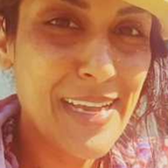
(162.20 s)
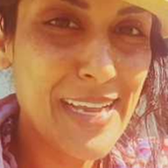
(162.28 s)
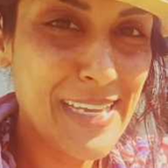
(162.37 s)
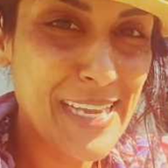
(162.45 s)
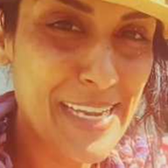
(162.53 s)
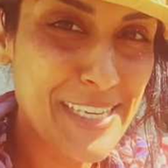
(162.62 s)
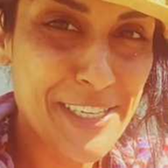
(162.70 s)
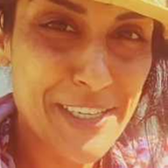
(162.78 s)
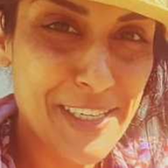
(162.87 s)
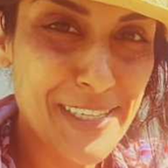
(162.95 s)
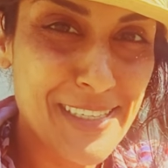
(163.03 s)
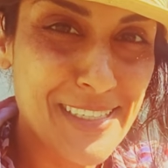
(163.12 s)
and cane
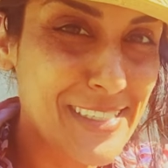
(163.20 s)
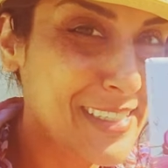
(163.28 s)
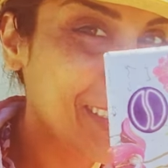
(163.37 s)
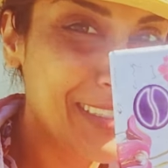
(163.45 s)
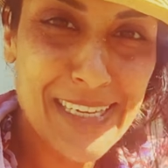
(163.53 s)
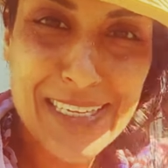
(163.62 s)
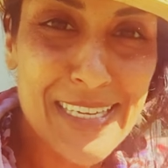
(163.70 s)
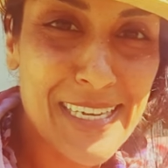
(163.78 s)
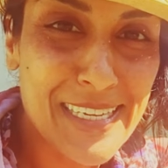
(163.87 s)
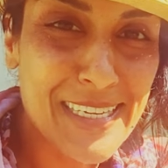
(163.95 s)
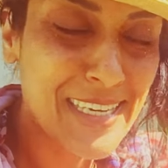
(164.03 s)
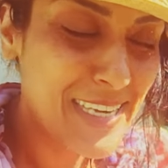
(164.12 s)
sugar. That's
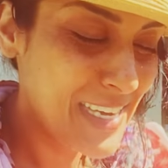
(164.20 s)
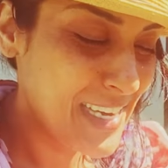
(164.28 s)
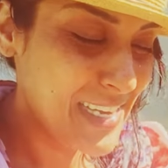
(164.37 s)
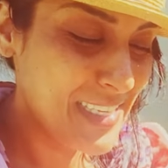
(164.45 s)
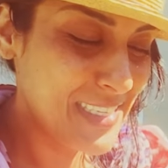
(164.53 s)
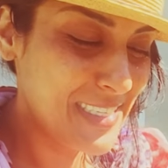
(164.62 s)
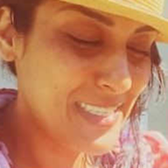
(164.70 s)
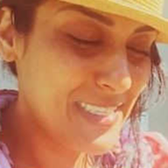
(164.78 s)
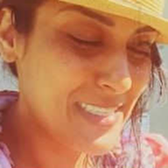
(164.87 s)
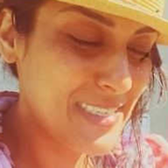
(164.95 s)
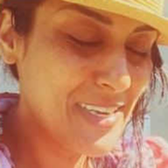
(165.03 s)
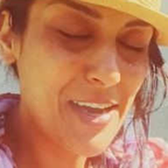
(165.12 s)
it. It's
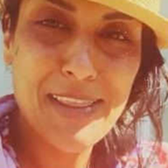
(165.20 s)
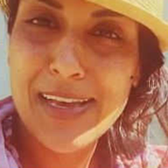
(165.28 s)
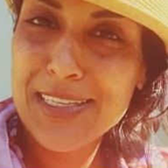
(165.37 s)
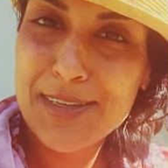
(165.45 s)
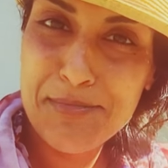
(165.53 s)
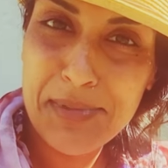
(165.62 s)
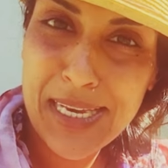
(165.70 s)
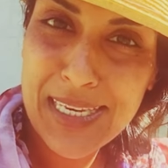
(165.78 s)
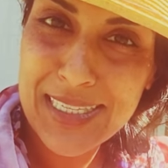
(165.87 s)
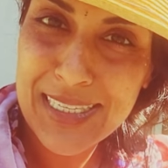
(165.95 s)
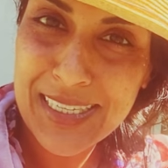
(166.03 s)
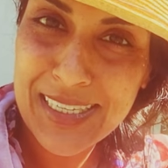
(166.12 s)
that's
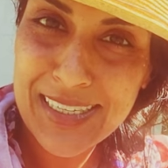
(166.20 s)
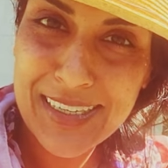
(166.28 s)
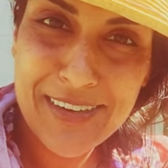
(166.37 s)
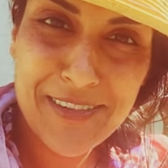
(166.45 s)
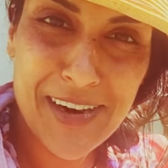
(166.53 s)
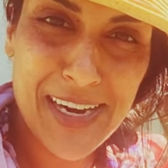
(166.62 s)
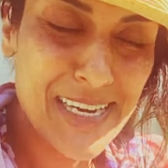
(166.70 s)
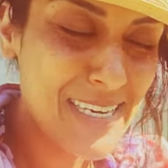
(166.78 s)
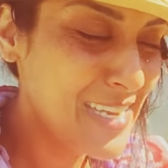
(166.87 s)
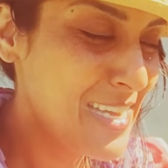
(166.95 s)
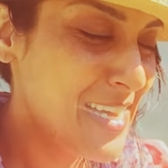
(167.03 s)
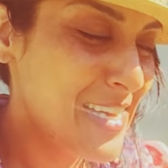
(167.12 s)
amazing, right?
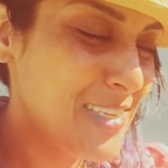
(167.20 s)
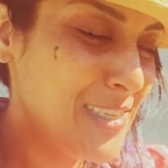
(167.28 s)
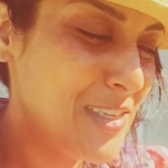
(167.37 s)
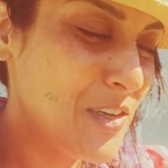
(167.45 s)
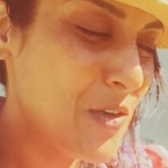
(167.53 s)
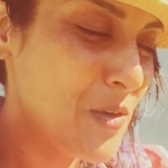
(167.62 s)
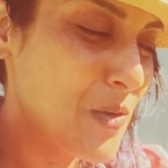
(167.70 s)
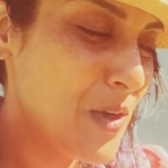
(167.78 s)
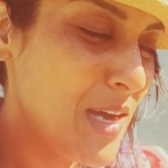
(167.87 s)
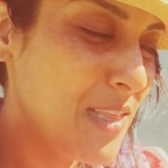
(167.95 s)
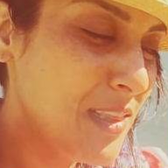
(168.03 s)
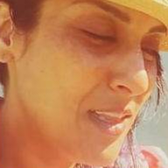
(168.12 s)
So
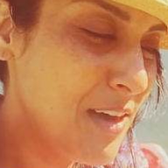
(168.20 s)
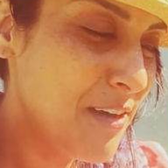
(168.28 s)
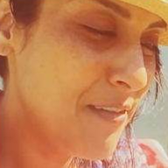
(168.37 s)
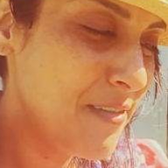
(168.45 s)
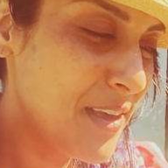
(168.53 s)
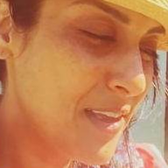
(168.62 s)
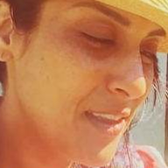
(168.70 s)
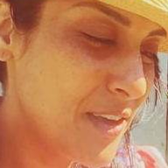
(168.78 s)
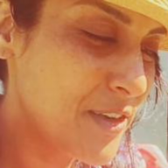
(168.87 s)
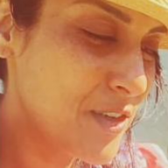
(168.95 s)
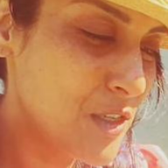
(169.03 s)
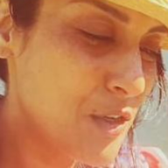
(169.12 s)
I love that
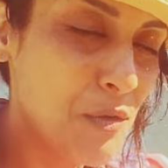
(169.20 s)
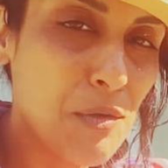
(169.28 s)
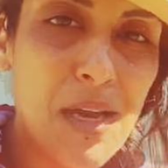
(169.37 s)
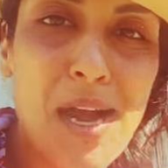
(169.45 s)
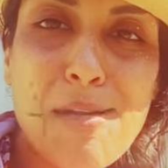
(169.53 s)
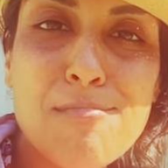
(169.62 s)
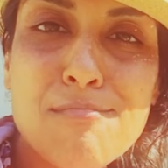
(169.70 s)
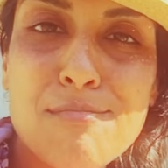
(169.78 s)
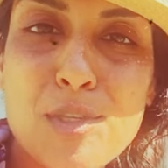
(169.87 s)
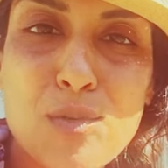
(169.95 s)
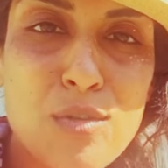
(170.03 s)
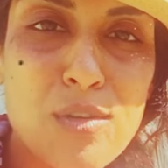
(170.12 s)
there's no
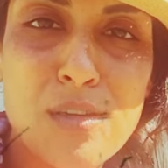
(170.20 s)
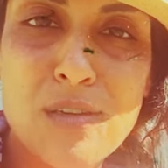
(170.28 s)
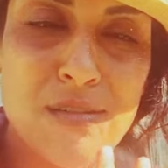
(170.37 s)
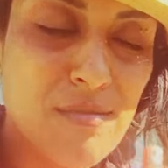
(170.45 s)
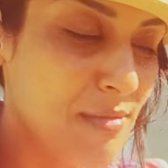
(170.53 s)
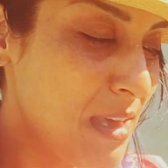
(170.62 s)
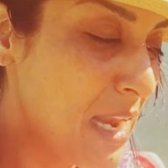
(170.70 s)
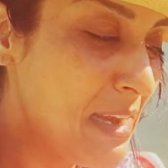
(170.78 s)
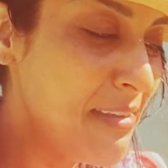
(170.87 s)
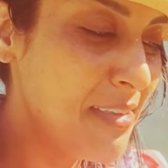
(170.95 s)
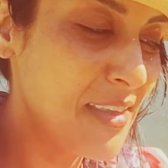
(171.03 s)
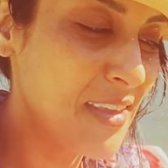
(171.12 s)
gums or
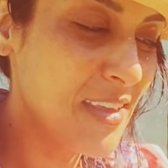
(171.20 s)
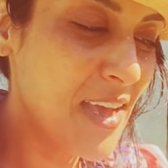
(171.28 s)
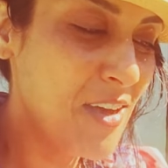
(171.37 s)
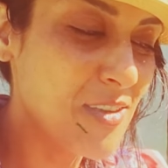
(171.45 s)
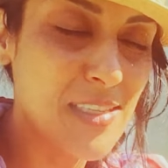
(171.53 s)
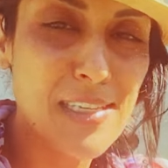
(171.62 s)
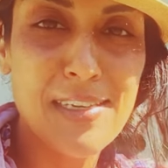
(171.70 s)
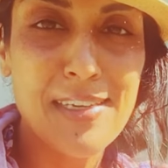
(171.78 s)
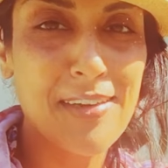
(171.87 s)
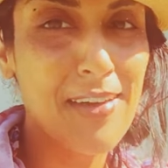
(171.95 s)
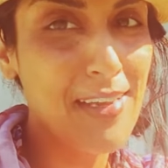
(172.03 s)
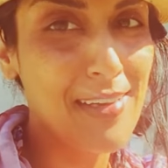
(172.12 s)
anything else in
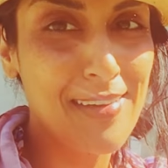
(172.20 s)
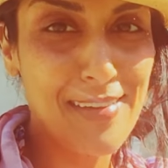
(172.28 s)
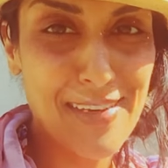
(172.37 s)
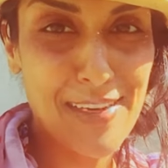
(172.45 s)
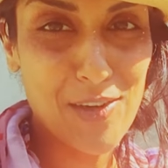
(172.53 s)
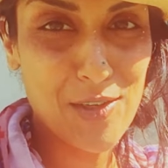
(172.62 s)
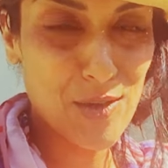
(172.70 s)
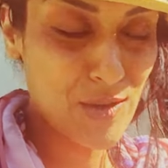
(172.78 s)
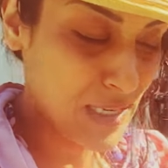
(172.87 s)
here, and it also